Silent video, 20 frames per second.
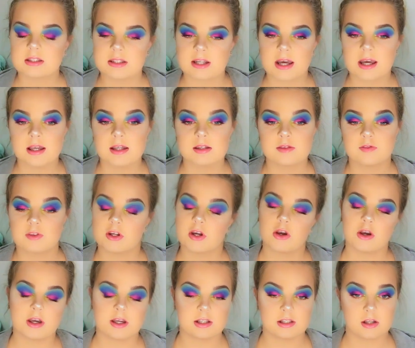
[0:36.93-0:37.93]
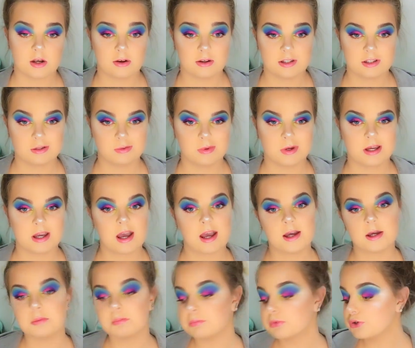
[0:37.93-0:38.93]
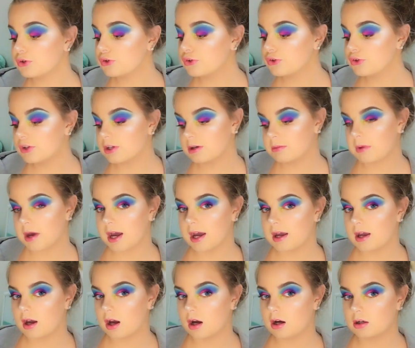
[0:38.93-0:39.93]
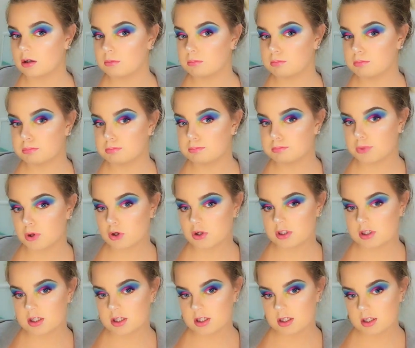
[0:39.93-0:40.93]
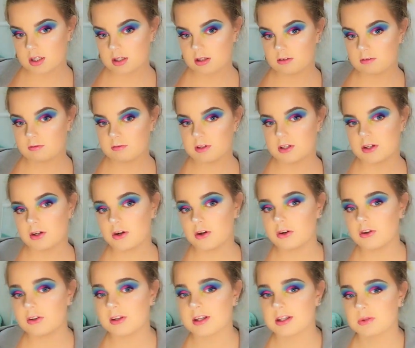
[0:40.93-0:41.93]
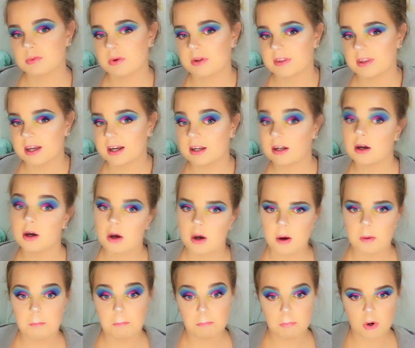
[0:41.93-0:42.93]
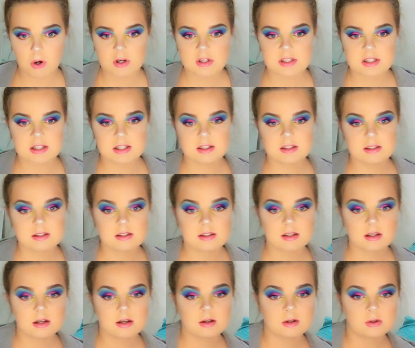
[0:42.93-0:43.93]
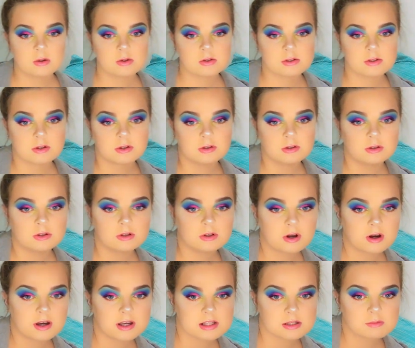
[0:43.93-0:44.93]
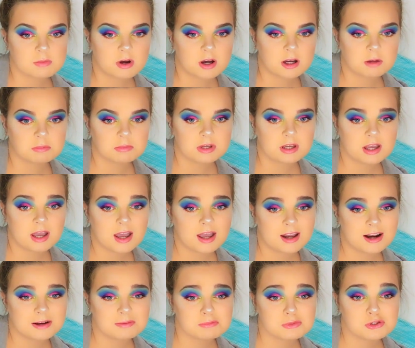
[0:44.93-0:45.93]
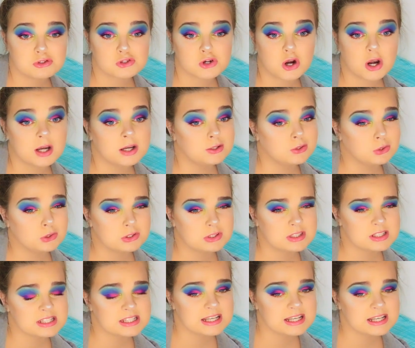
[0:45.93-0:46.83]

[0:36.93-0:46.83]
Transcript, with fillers: Today's video is going to be a Beauty Bay unboxing video. That's what that box is. Also, Naya's behind me and I'm trying not to